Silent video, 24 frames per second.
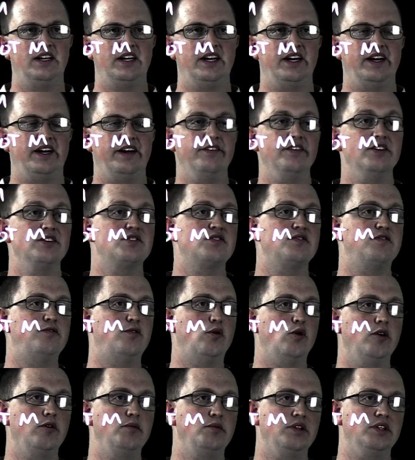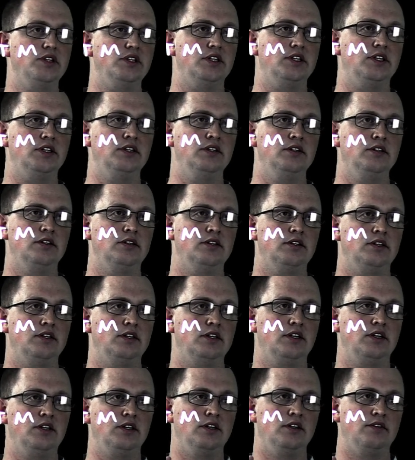And this formula
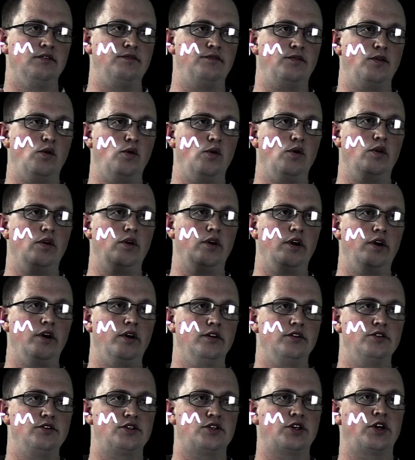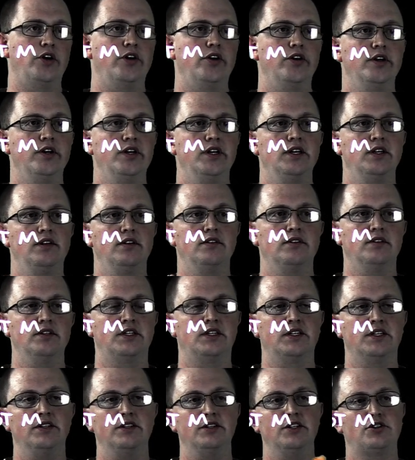for turning the
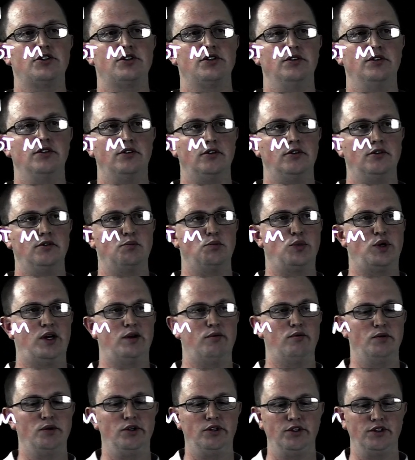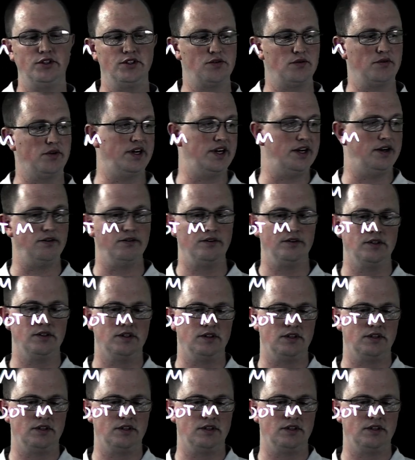conditional probabilities around,